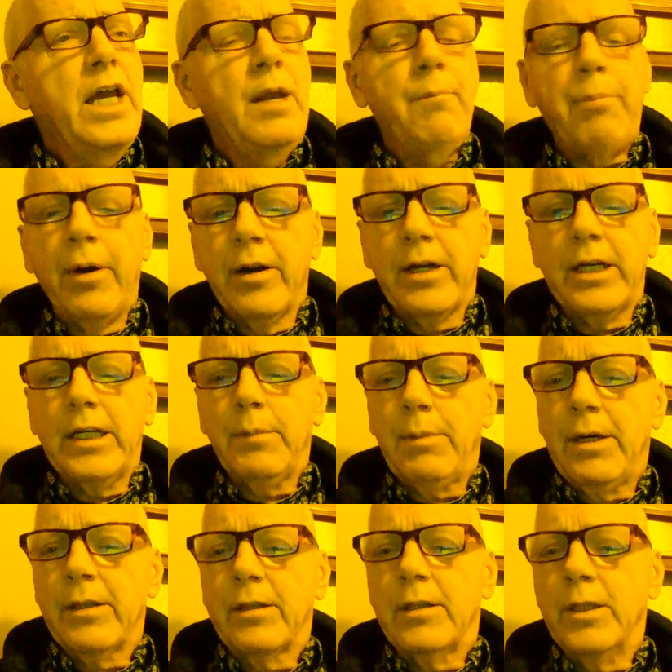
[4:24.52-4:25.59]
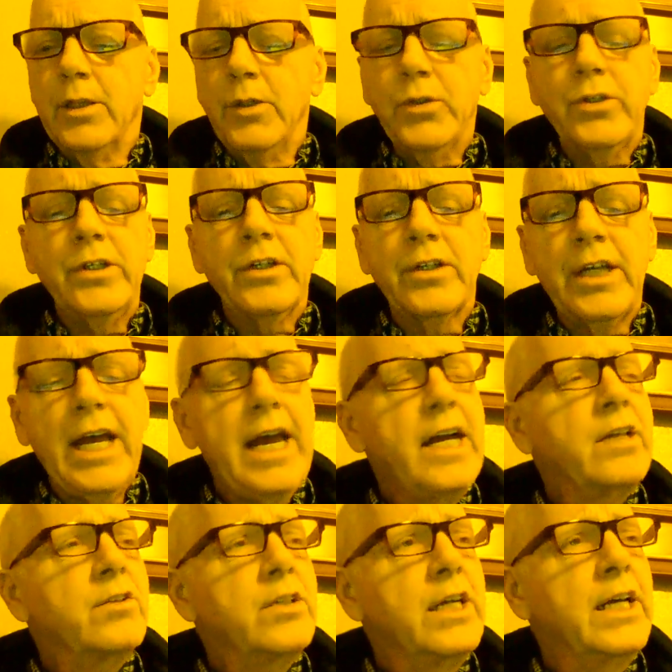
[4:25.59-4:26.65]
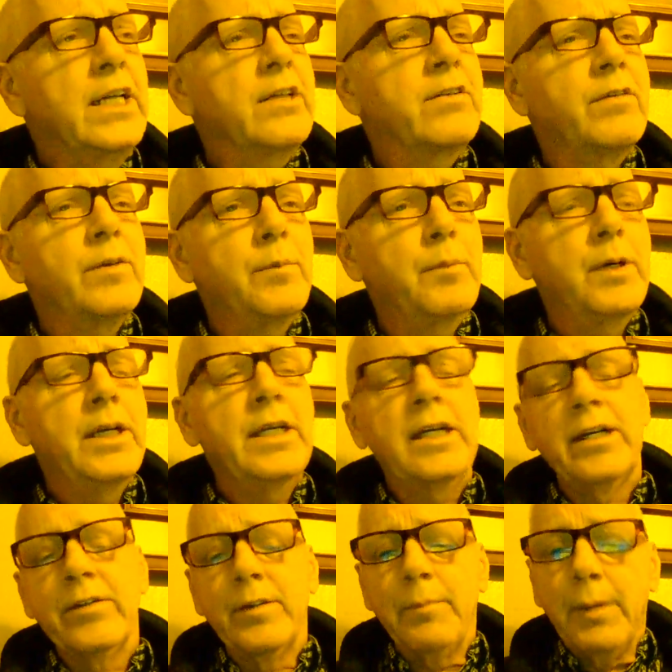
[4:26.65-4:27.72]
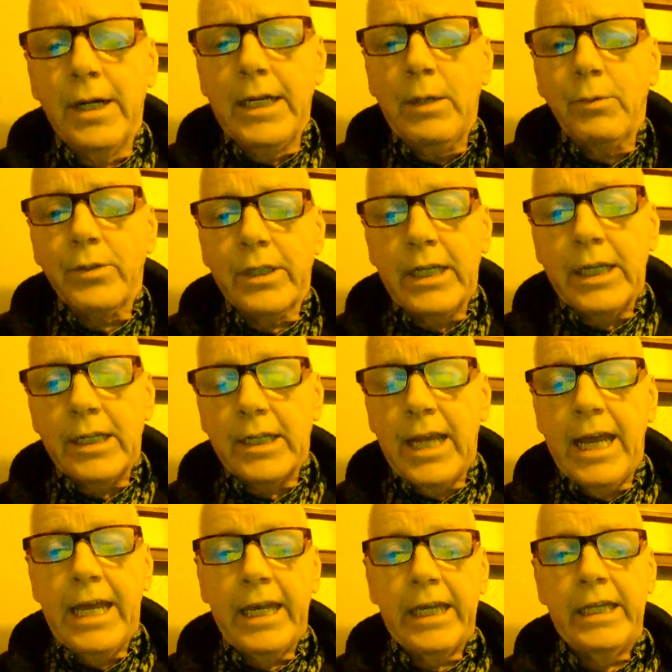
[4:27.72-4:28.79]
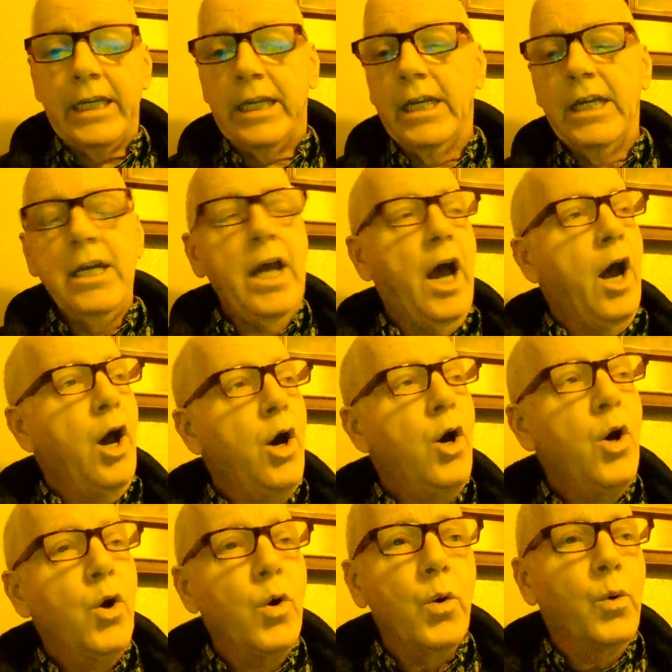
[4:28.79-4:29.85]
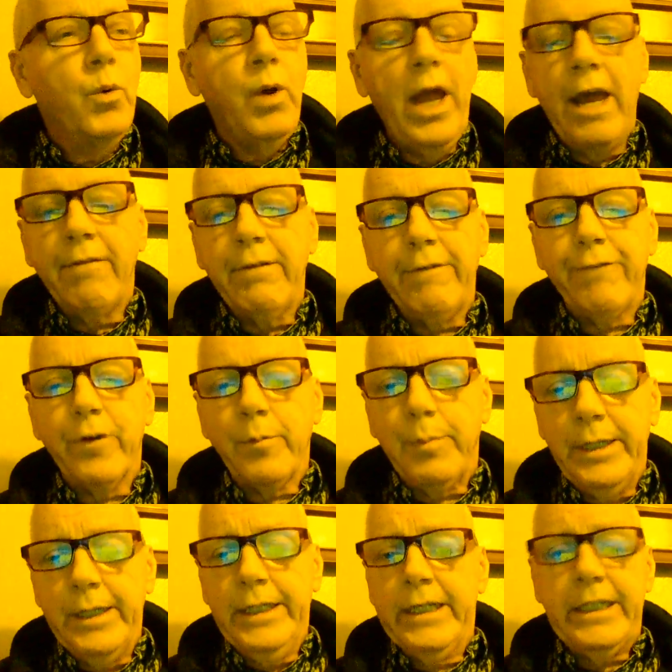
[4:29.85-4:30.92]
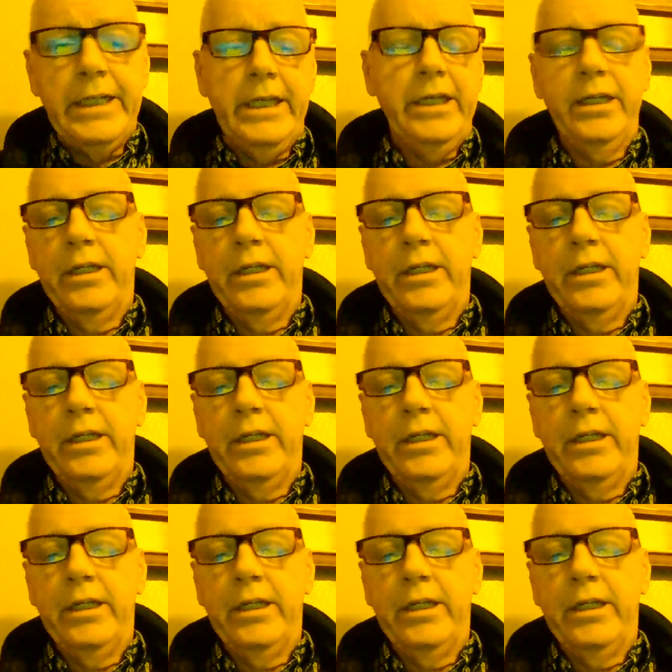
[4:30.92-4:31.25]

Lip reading: and barking about losing their tax status of the money, because the money was getting taken. Oh, heaven forbid.